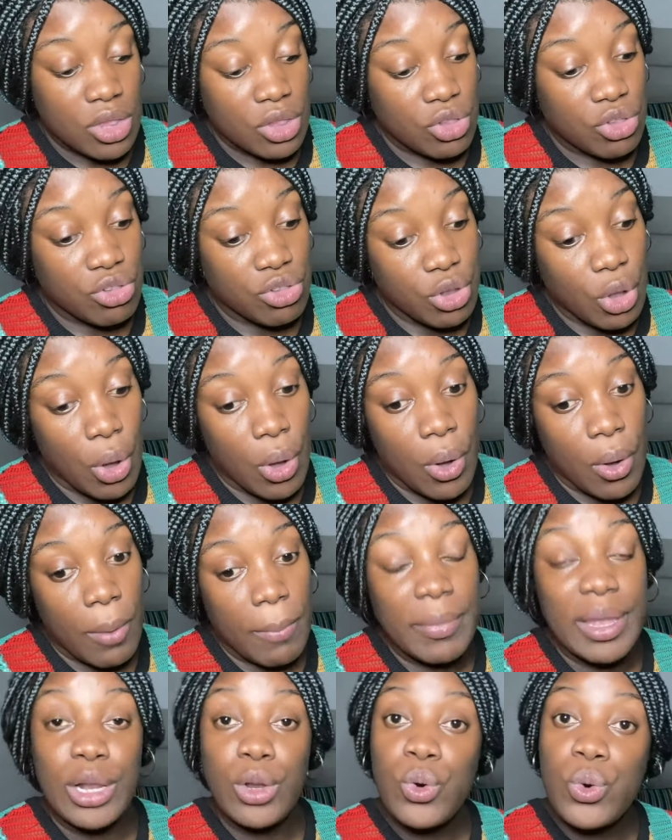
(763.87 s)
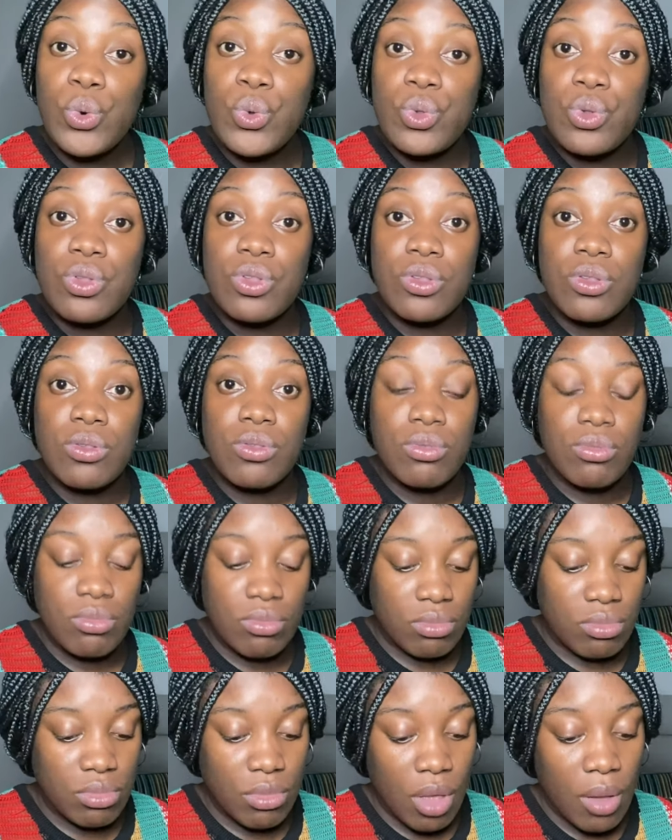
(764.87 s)
So I lose,
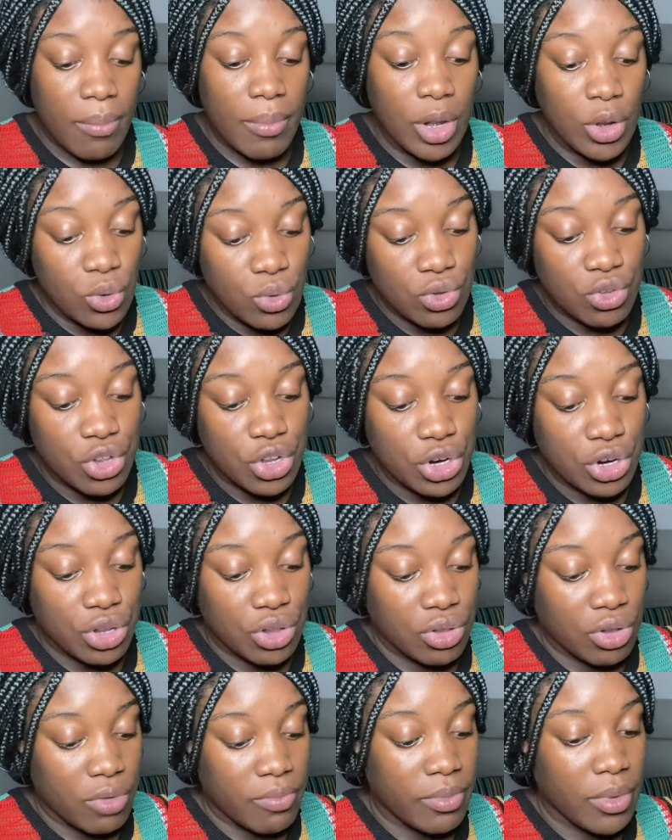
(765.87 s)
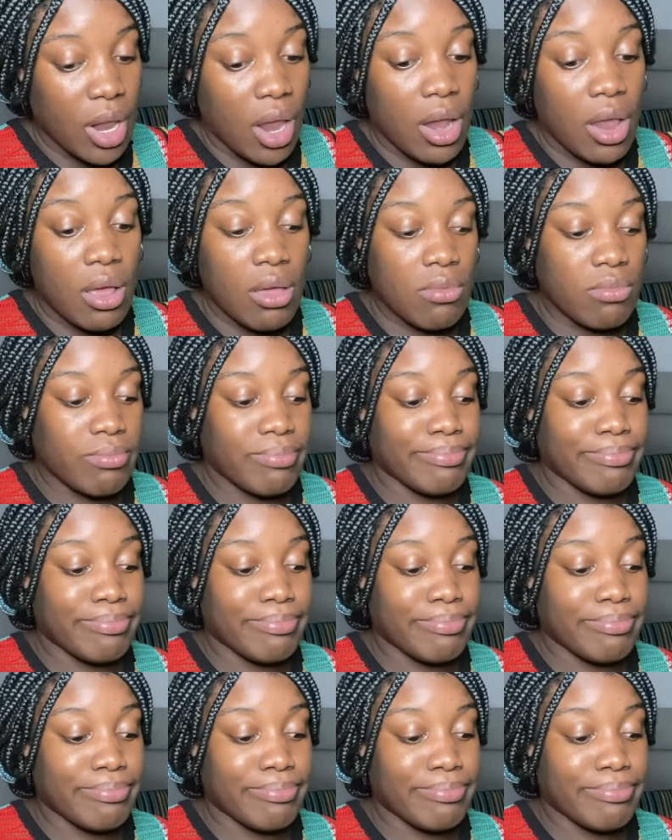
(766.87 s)
I lose 30 something dollar.